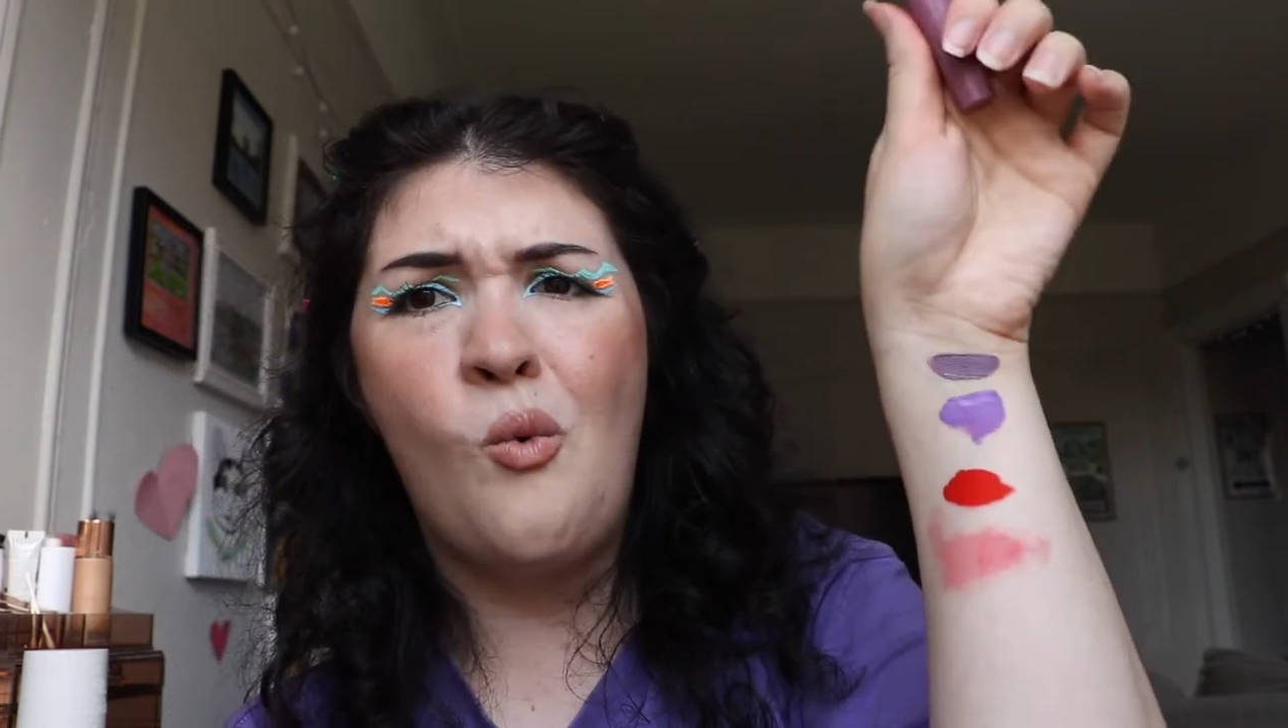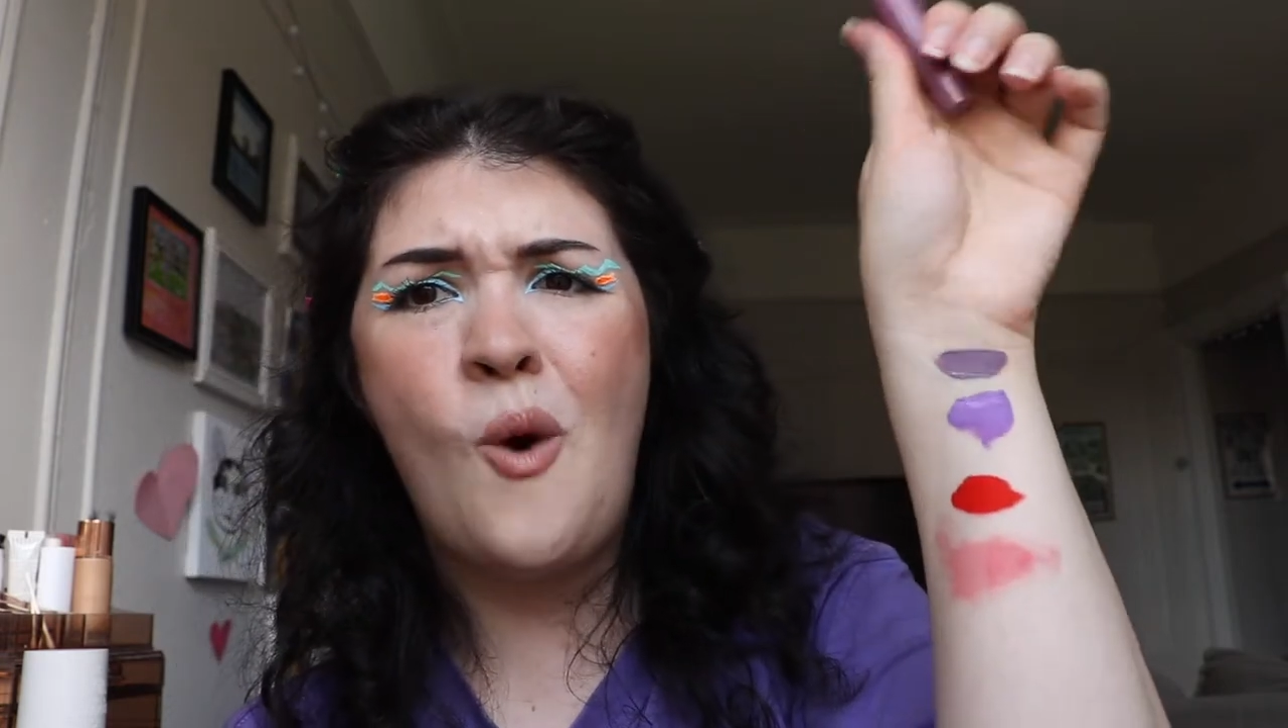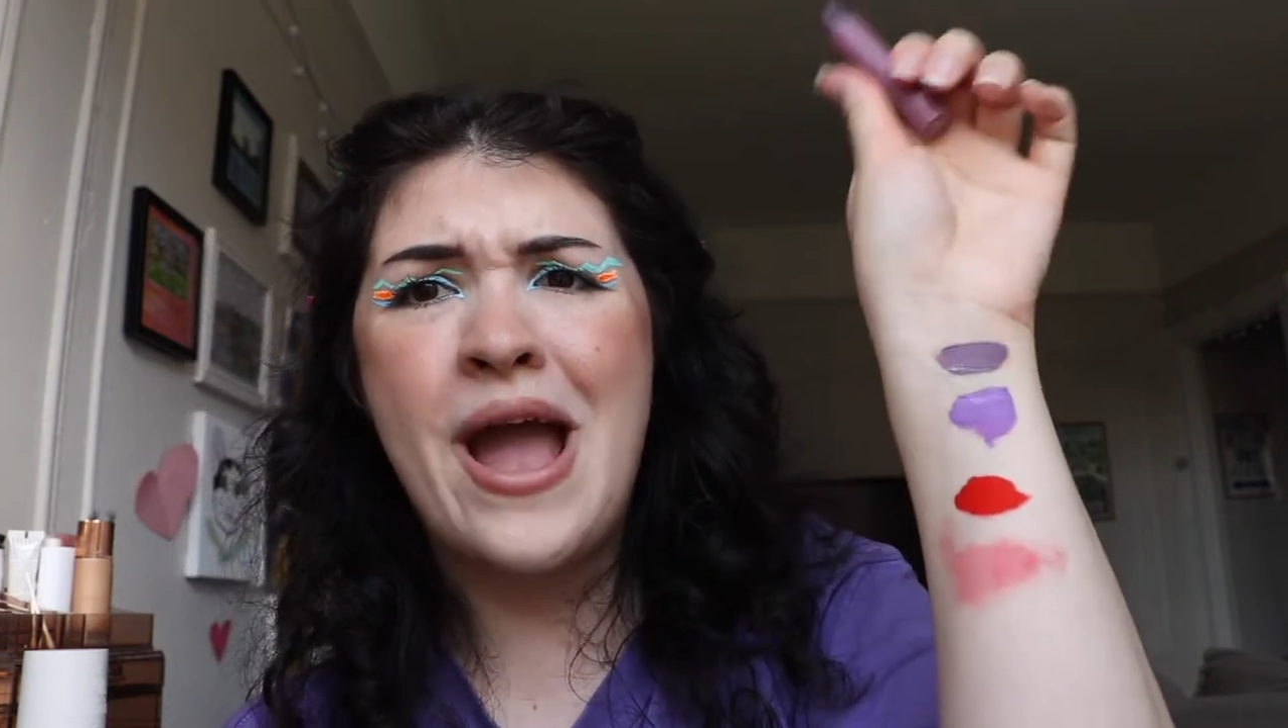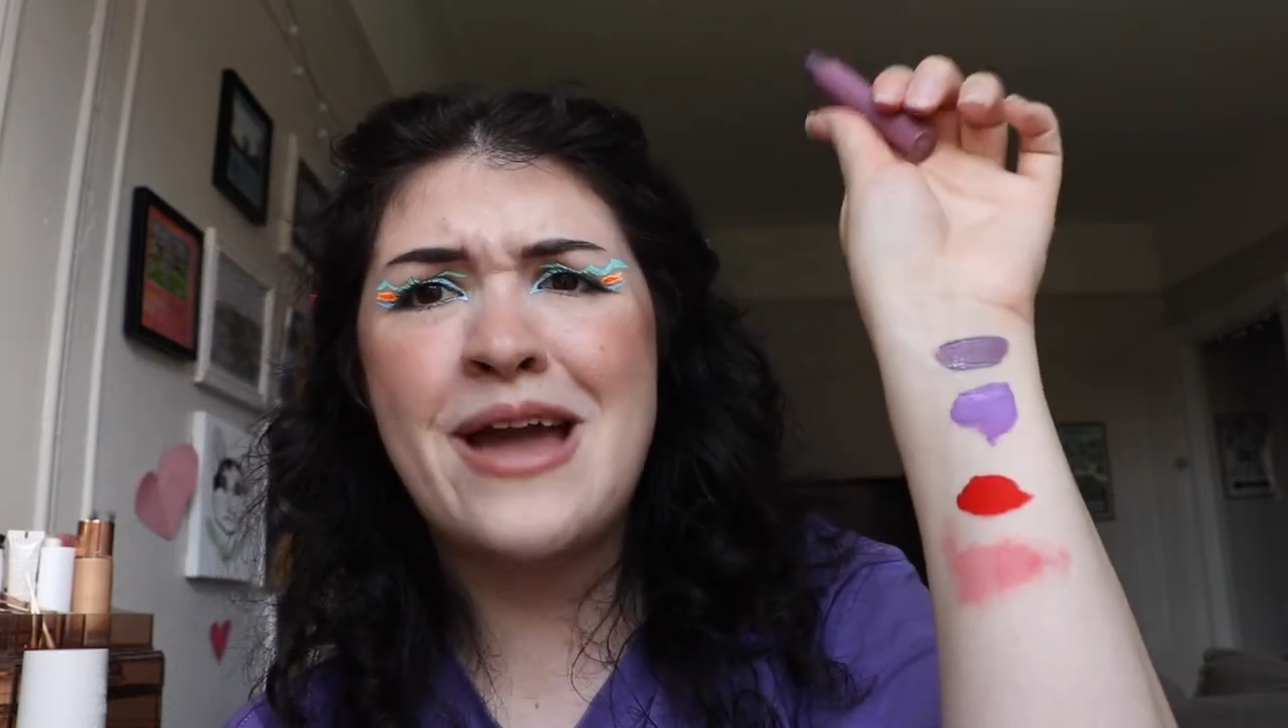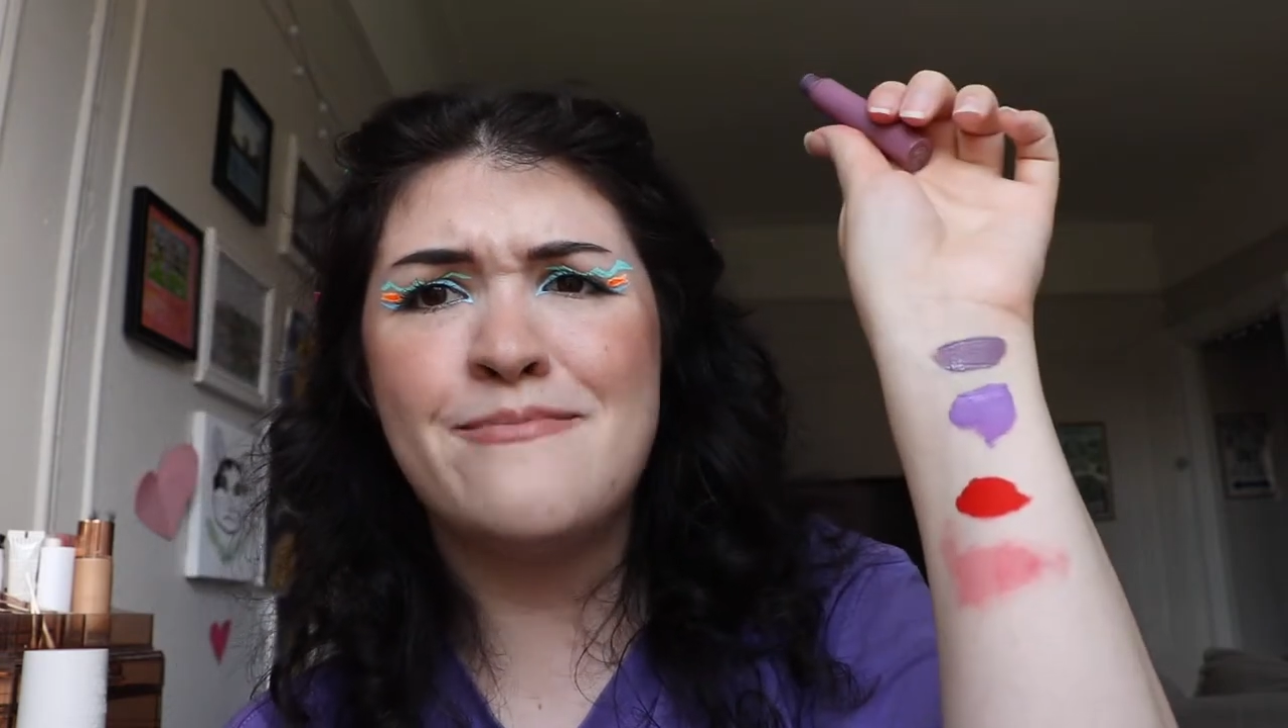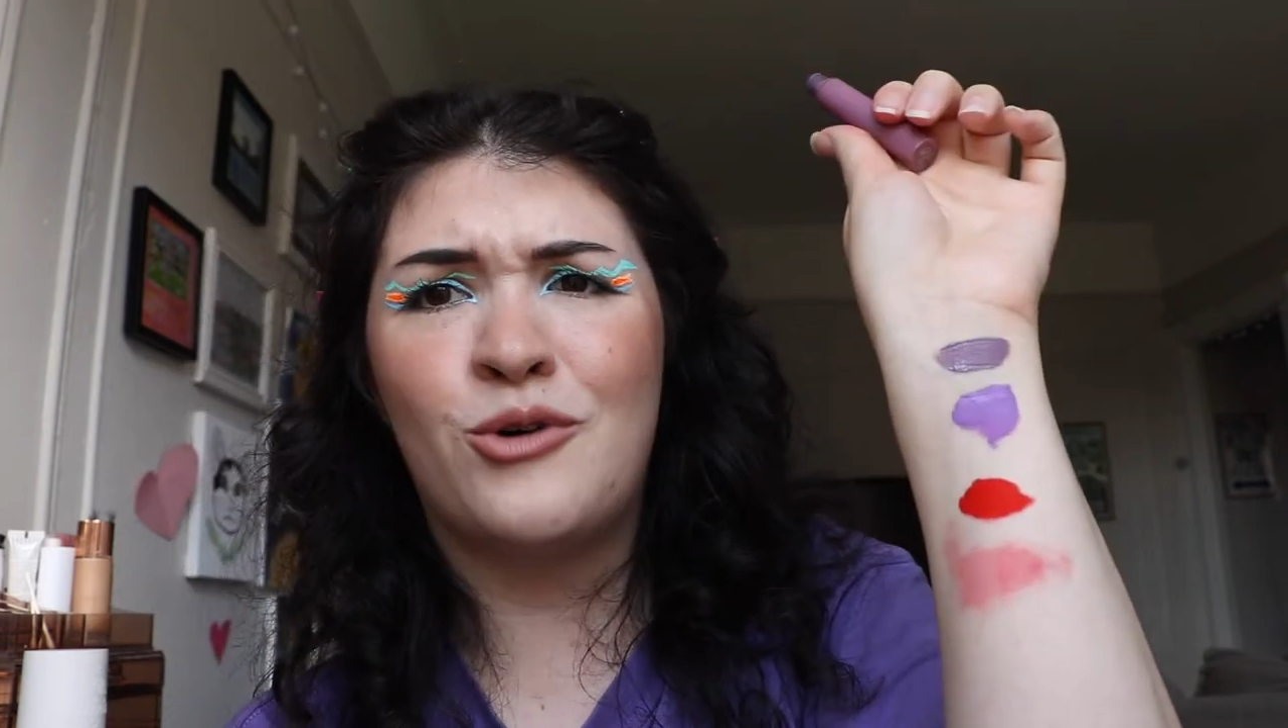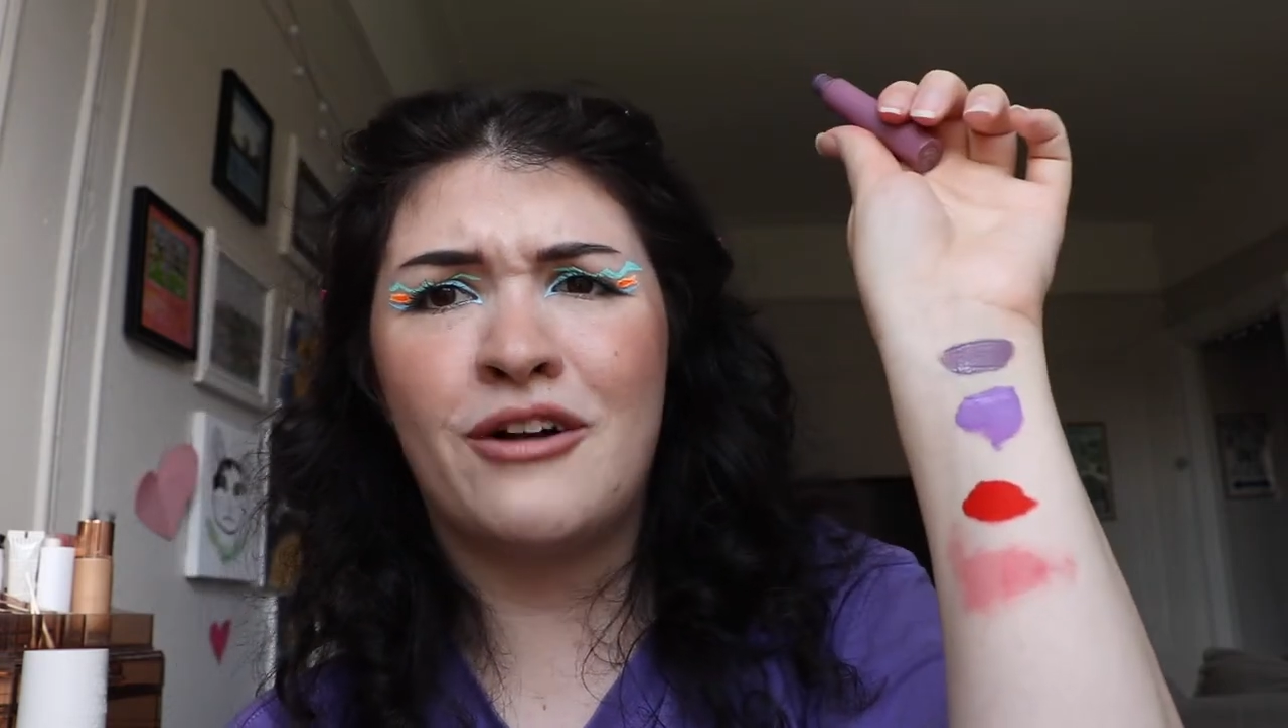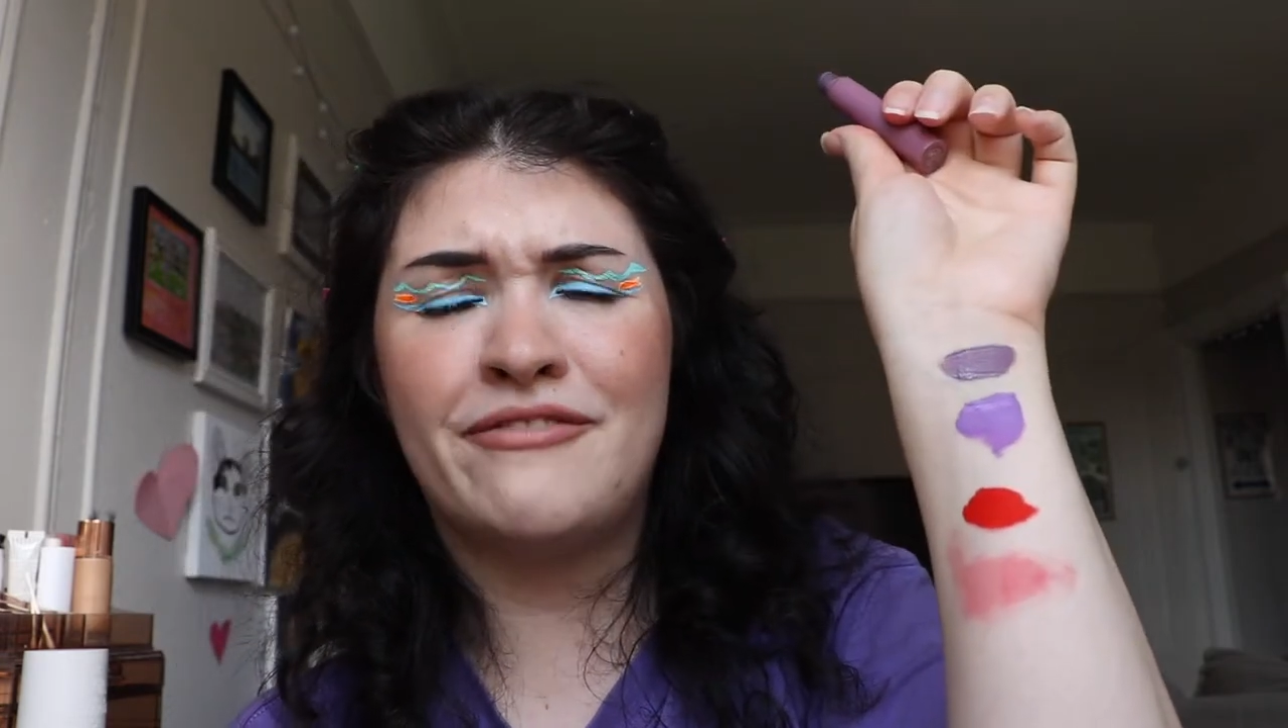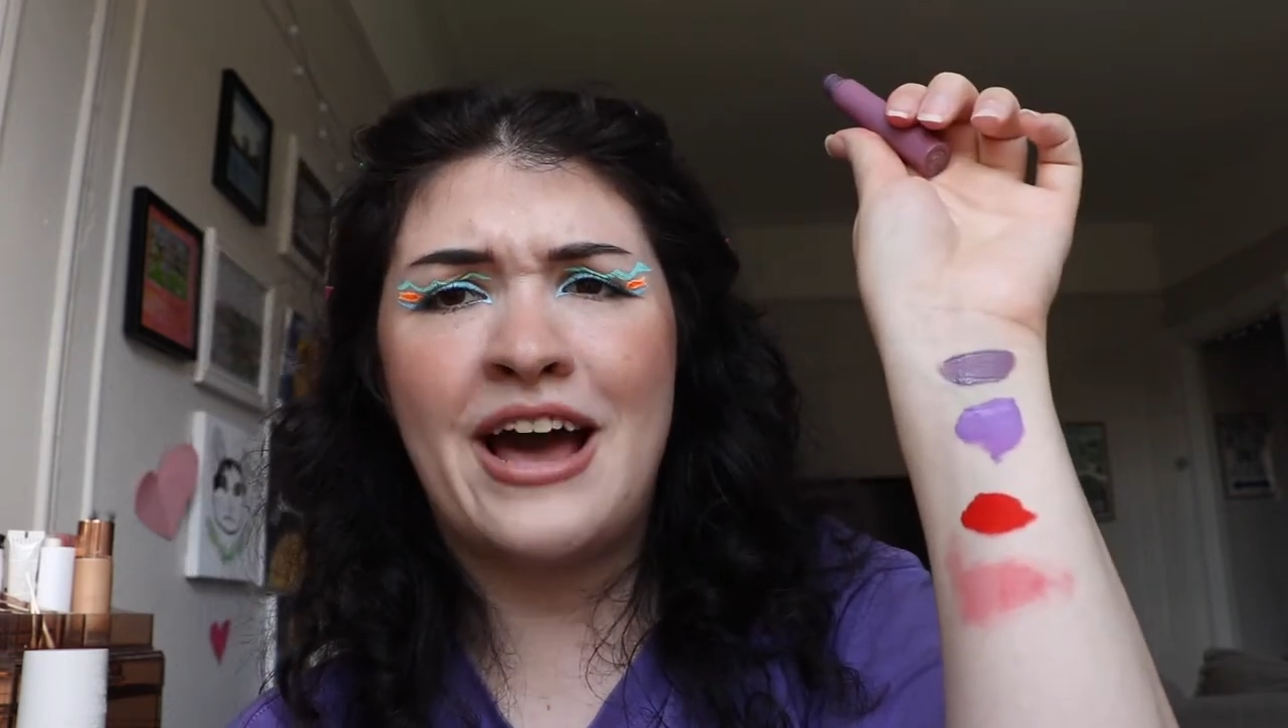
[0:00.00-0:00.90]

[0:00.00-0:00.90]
way more